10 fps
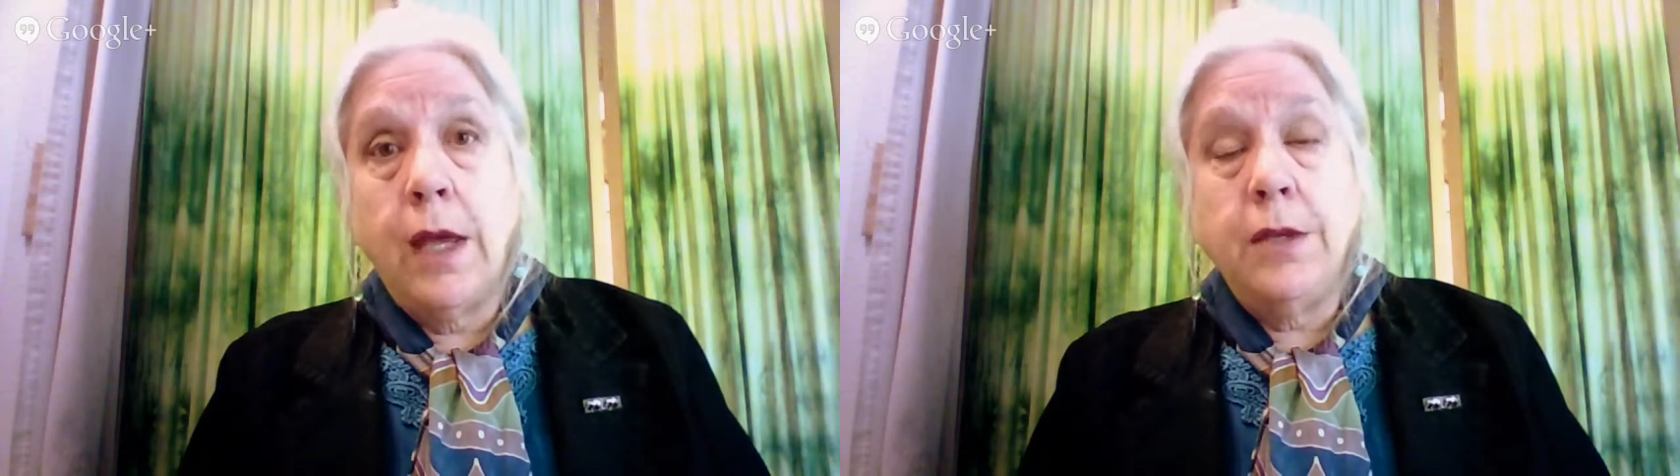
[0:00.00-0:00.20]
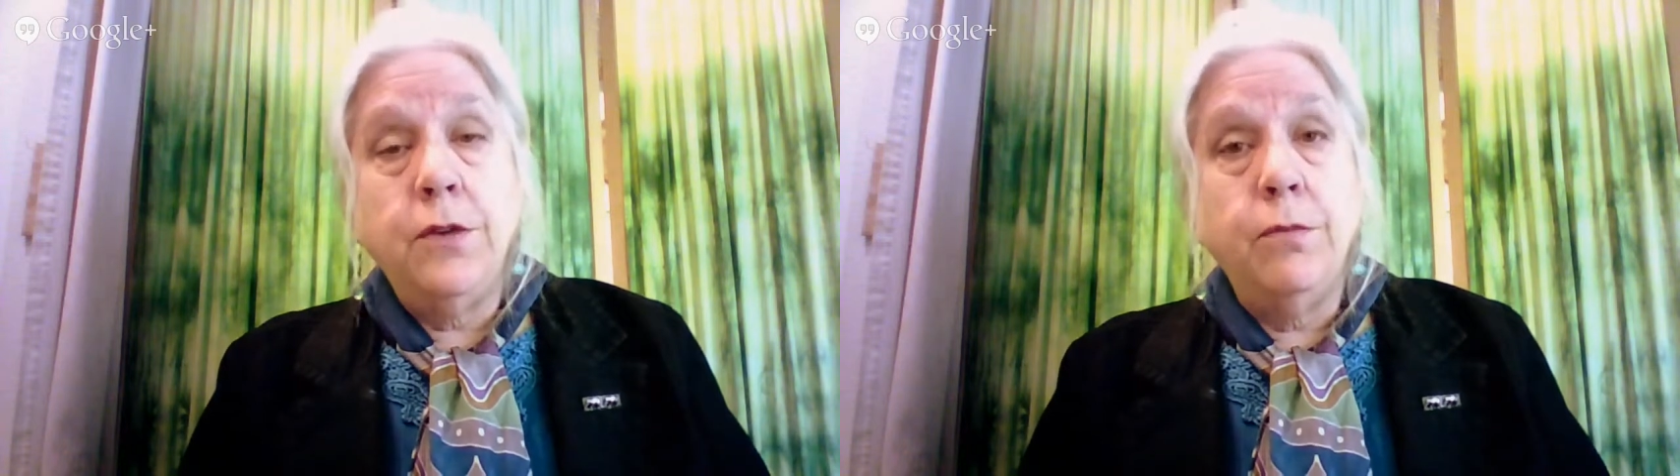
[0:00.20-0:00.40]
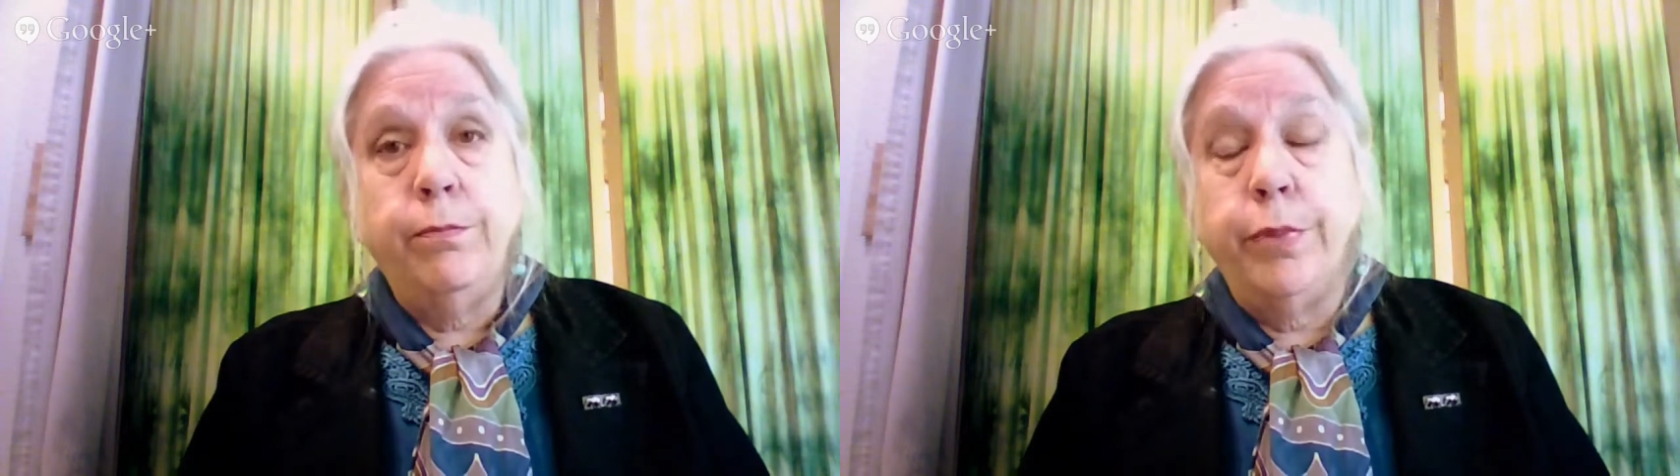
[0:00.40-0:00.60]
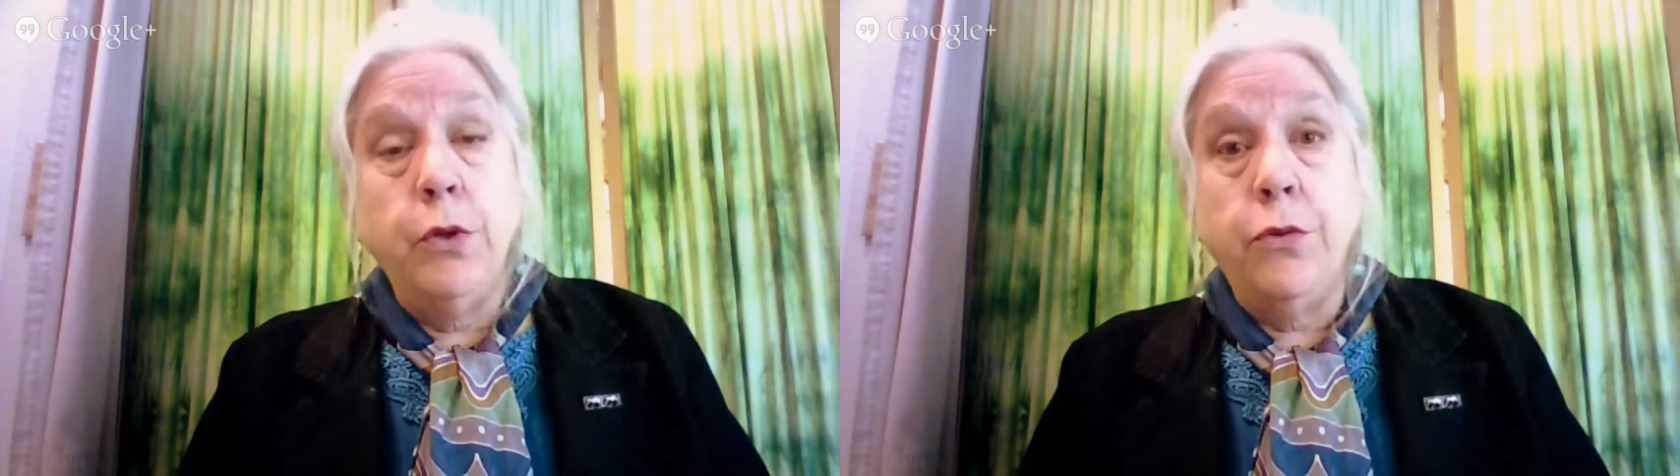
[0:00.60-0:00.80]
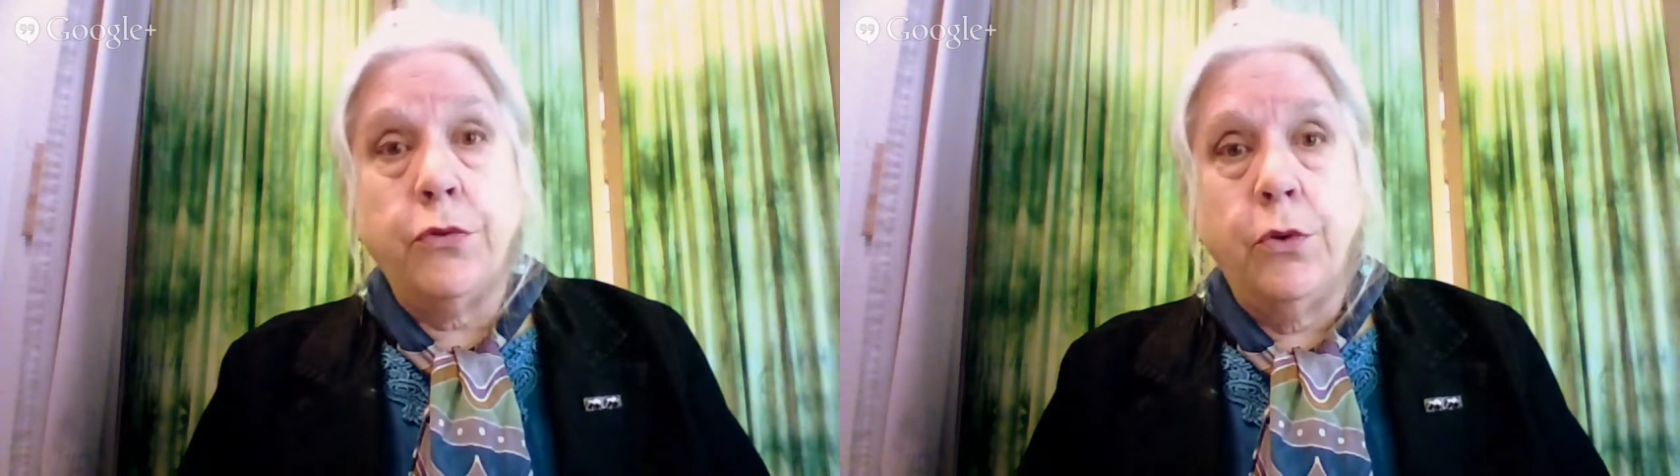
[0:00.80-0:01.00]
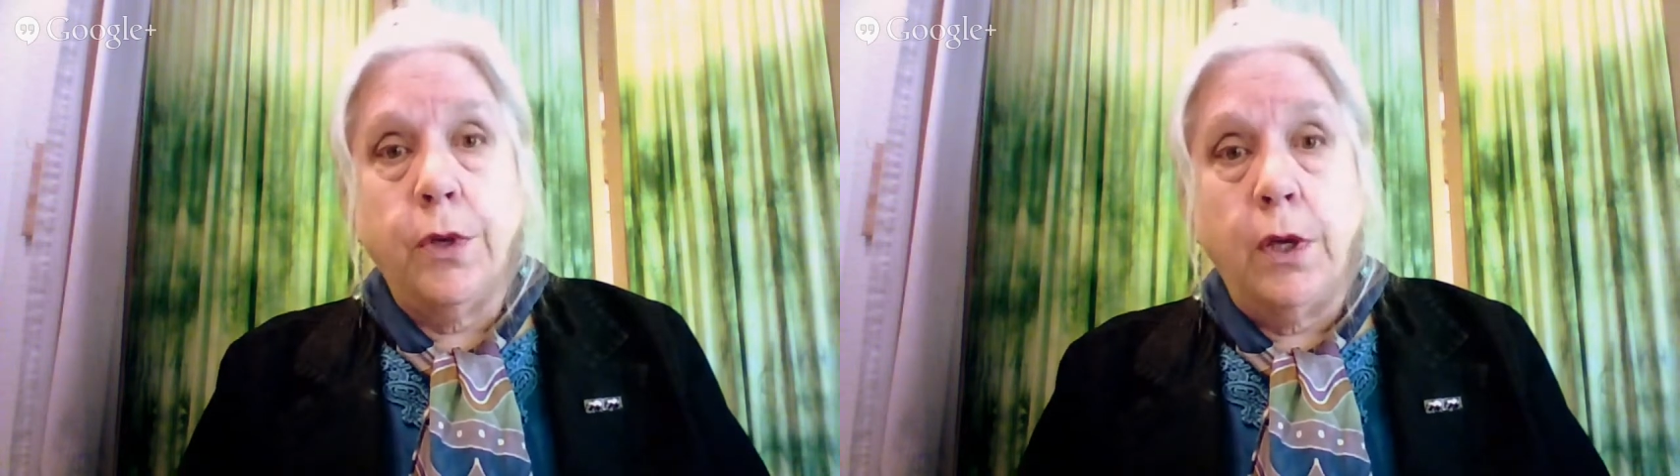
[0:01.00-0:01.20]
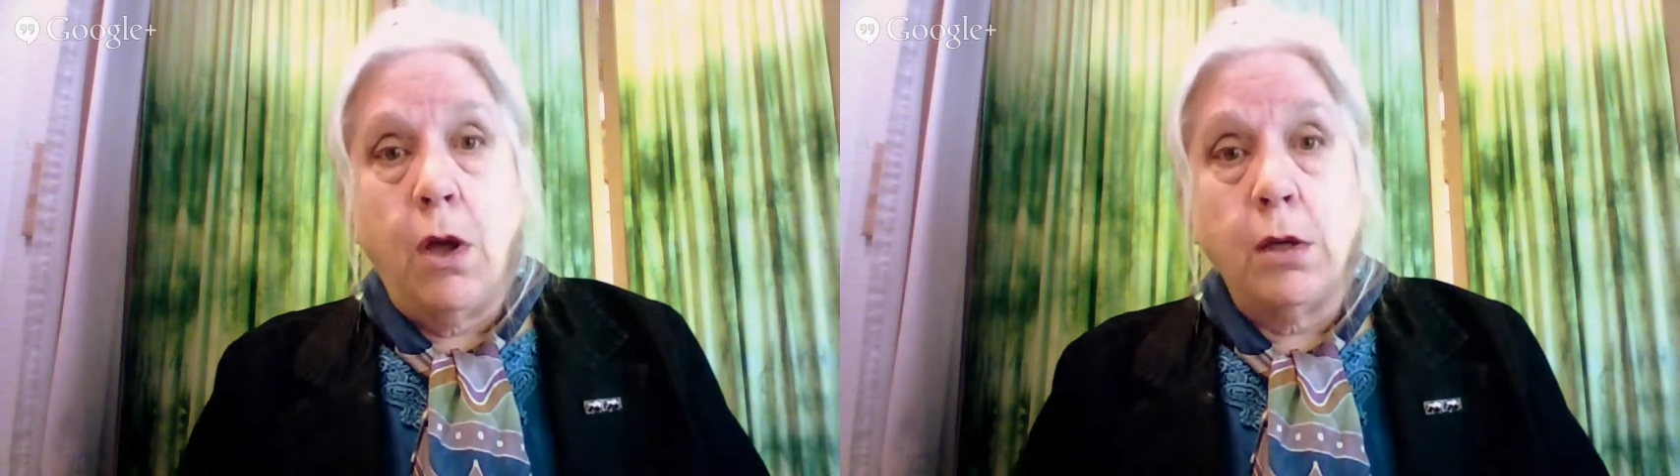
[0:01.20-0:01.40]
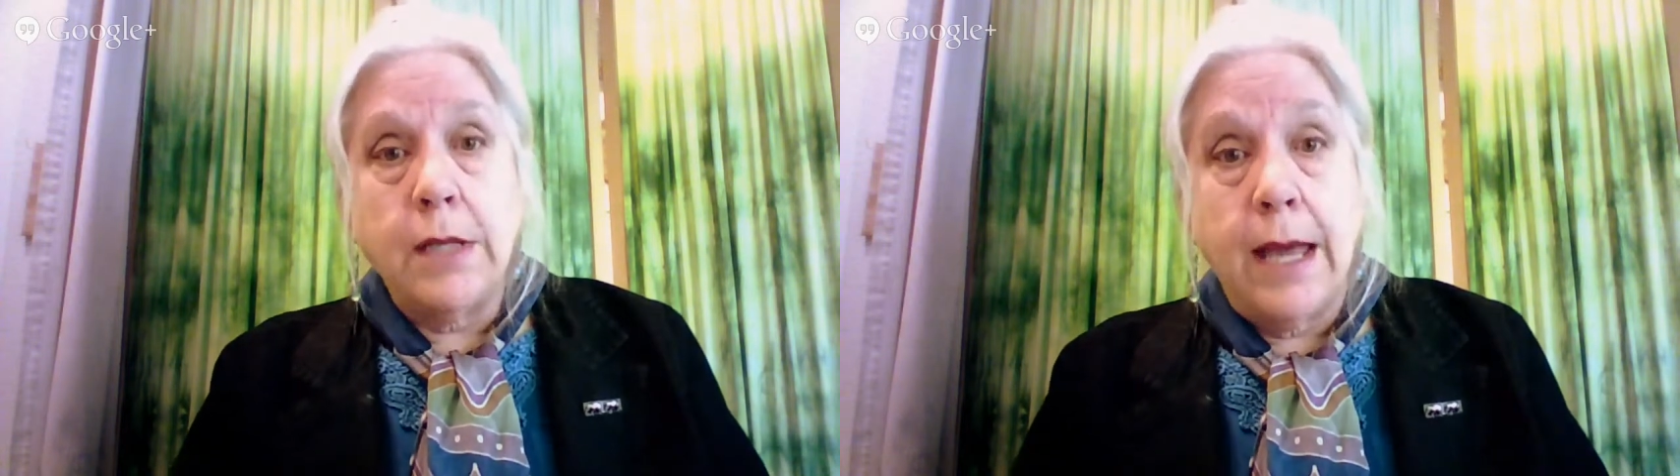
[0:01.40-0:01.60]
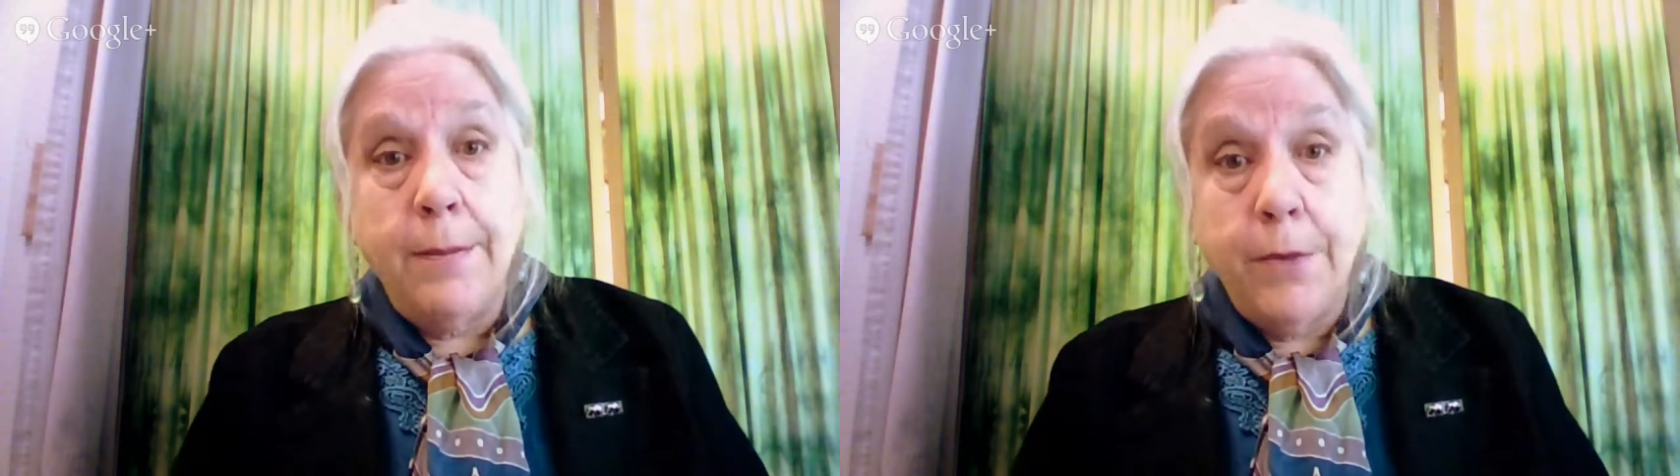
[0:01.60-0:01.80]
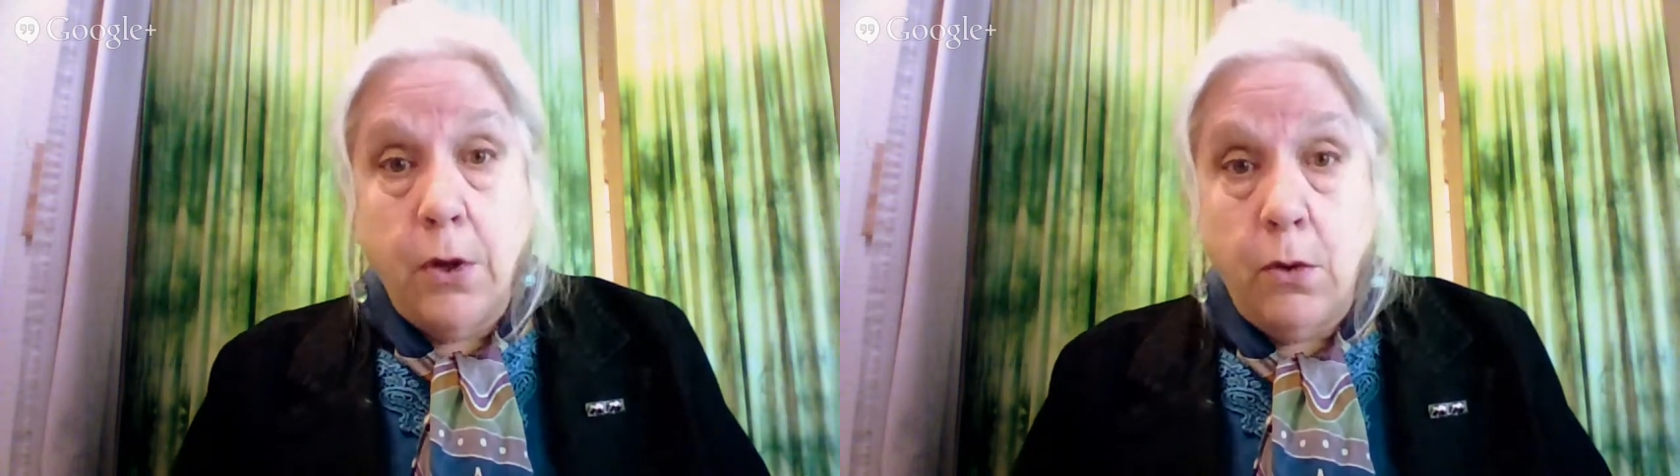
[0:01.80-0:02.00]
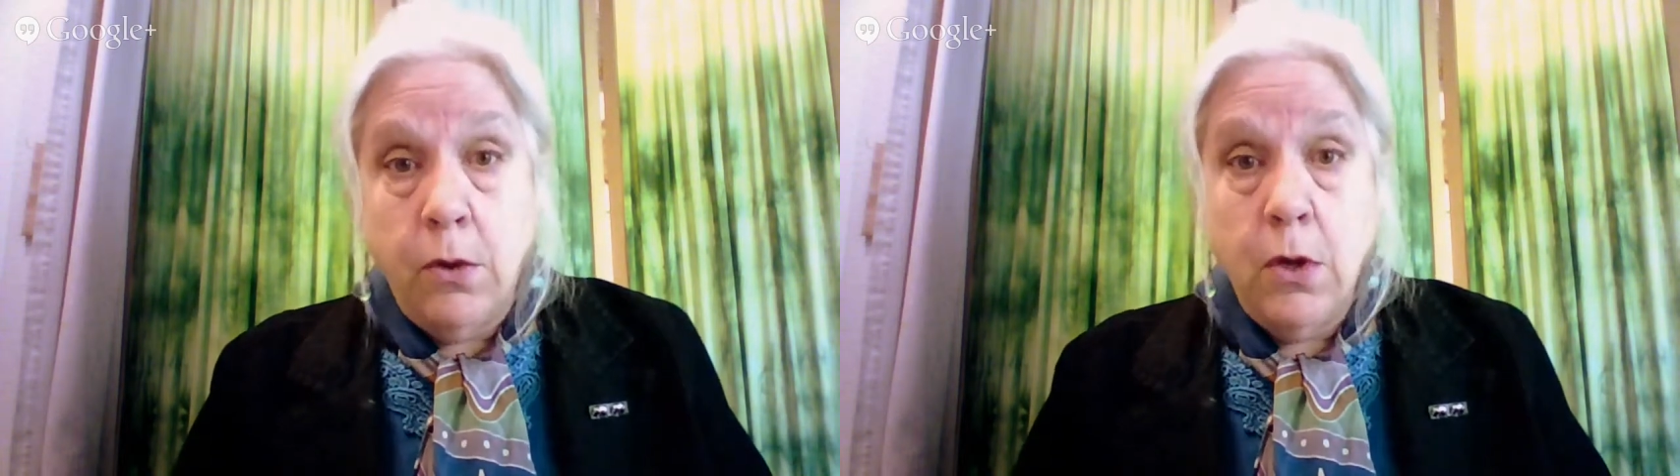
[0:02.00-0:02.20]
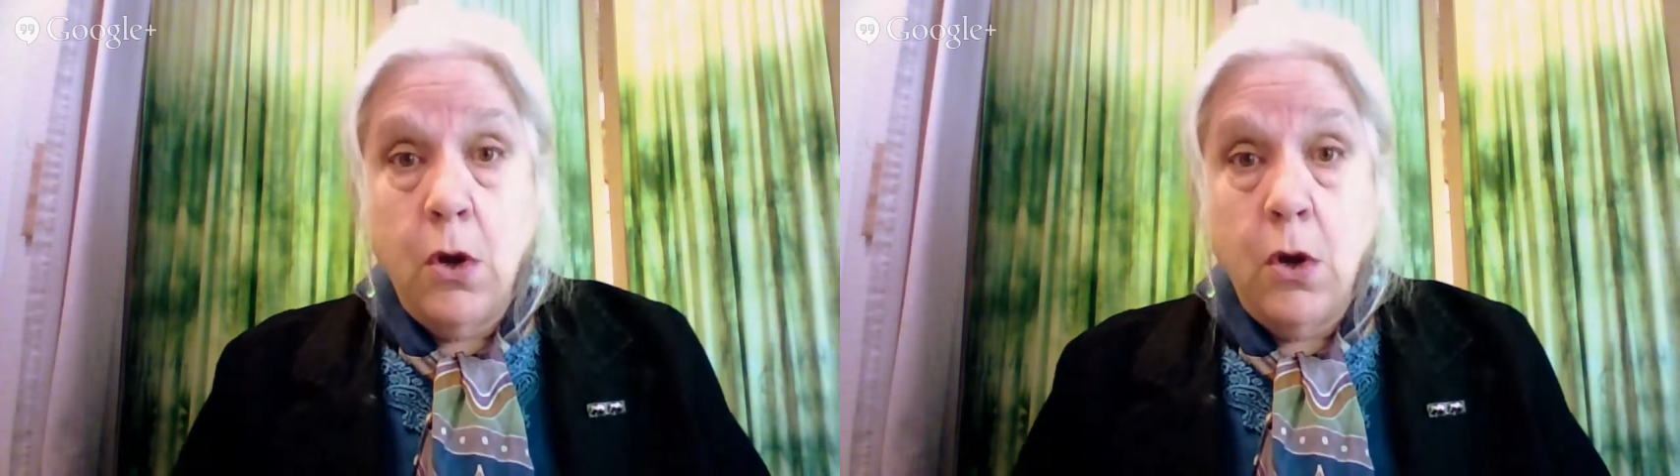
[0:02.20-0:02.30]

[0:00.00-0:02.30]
and you blew through it a long time ago?